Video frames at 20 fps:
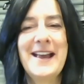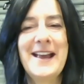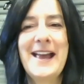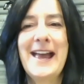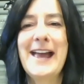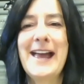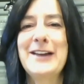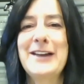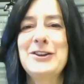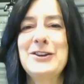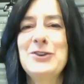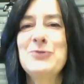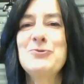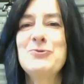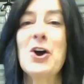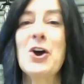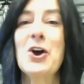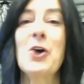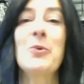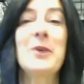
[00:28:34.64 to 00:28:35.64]
And you
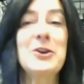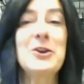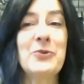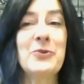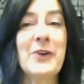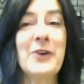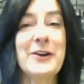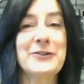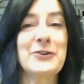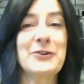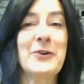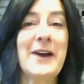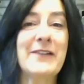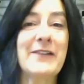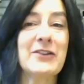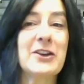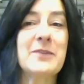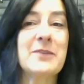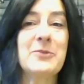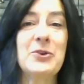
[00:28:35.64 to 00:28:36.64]
know when you also have a
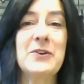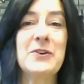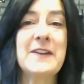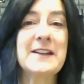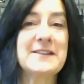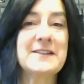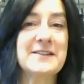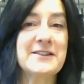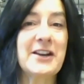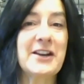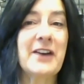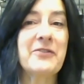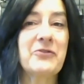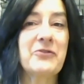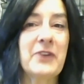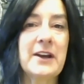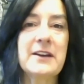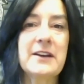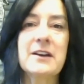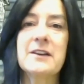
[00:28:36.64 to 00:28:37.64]
community that's tough,
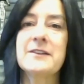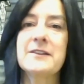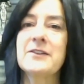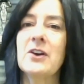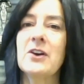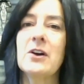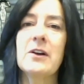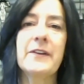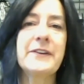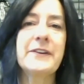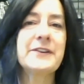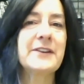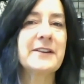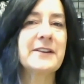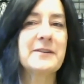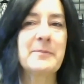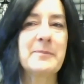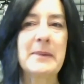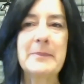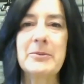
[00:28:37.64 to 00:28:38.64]
right? Because all the
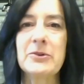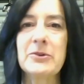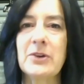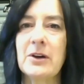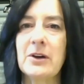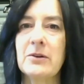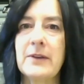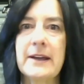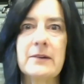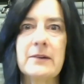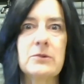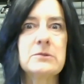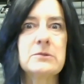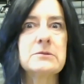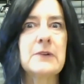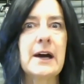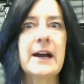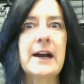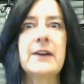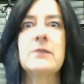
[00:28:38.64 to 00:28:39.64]
salespeople know, like, oh,
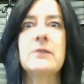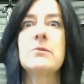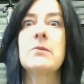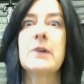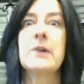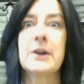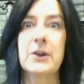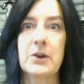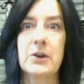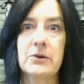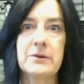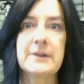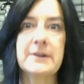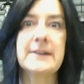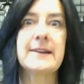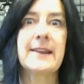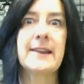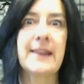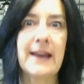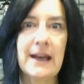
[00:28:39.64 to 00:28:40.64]
I don't want to go to
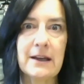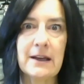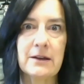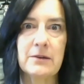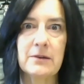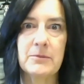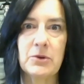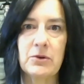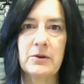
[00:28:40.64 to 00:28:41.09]
that community.